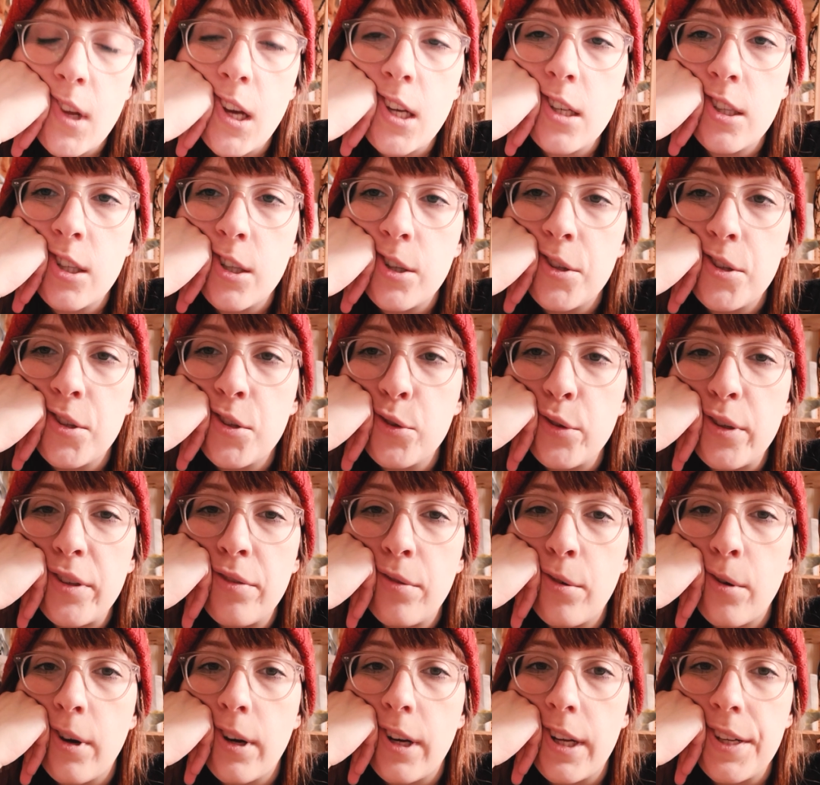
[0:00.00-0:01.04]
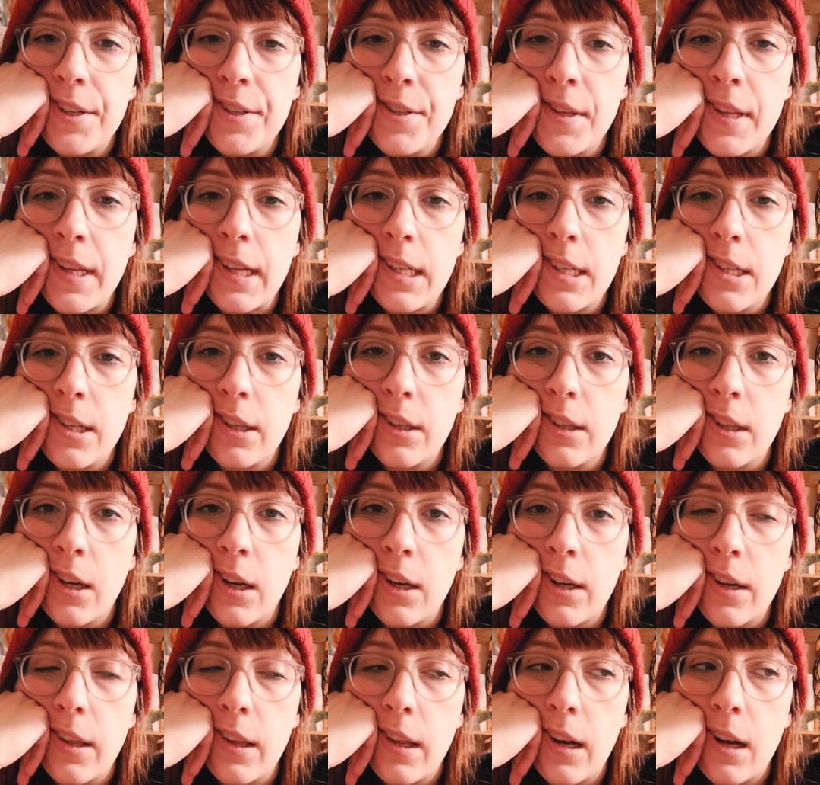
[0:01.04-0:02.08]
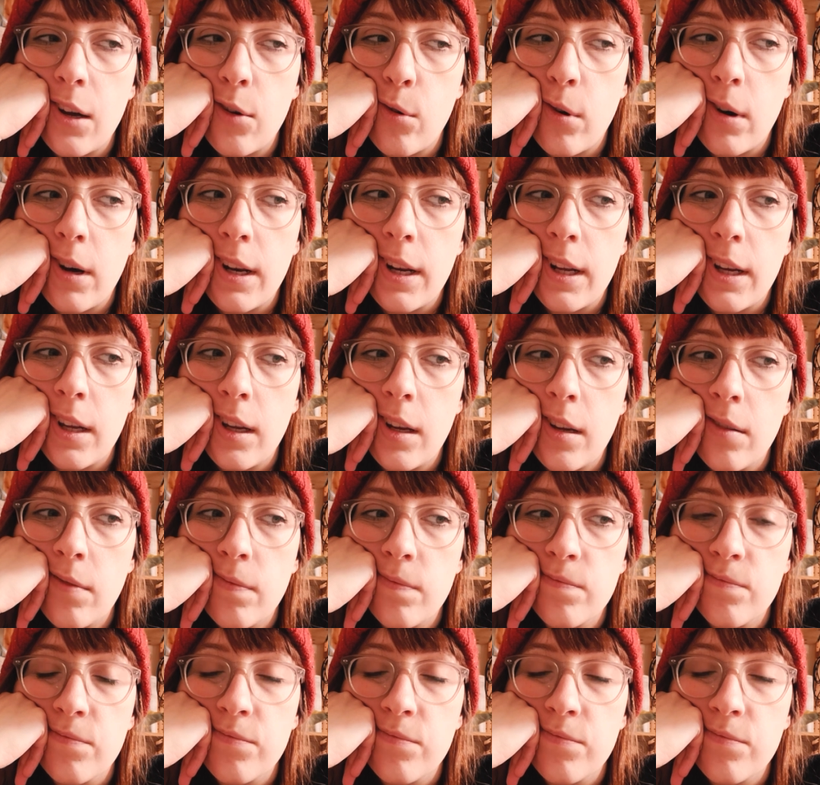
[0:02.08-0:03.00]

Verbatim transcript: So it's 340, so that took longer than I wanted.